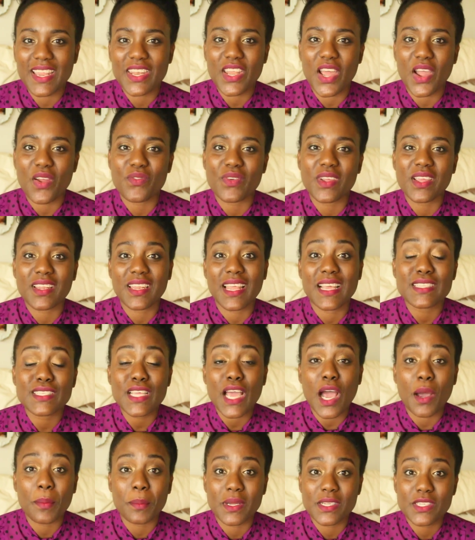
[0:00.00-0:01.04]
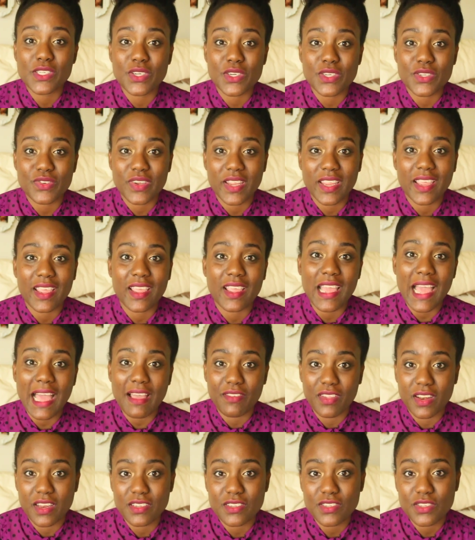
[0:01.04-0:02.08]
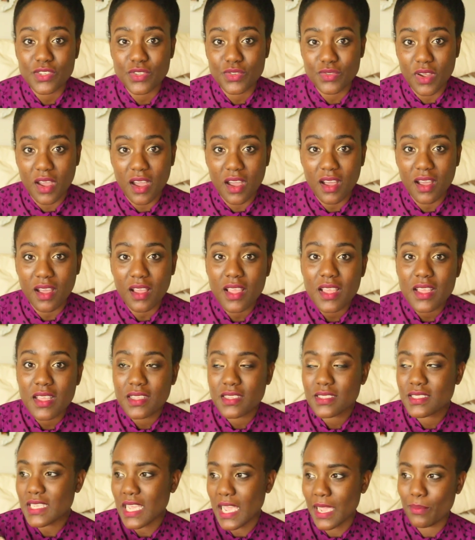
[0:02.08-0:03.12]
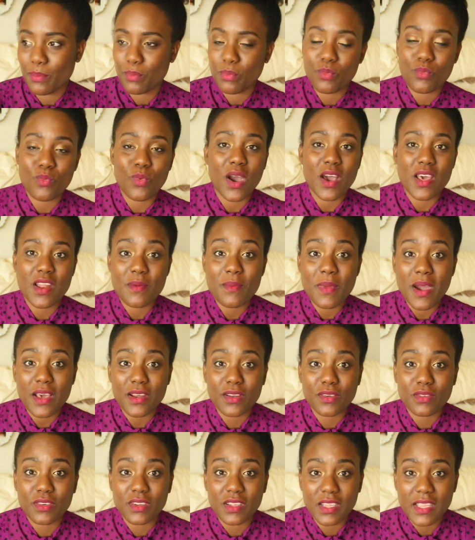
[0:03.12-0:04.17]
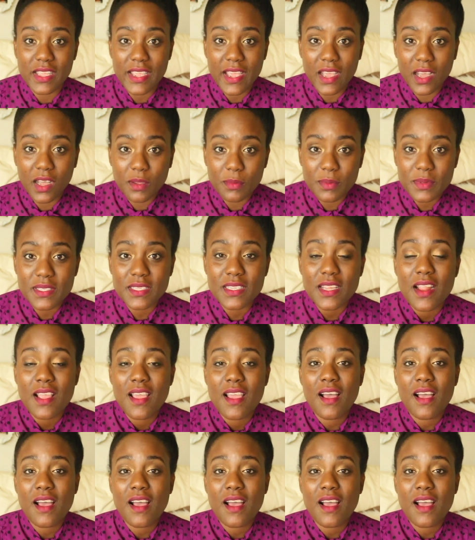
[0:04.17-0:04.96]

and not realize how much you're drinking. Having a straw type water bottle really helps.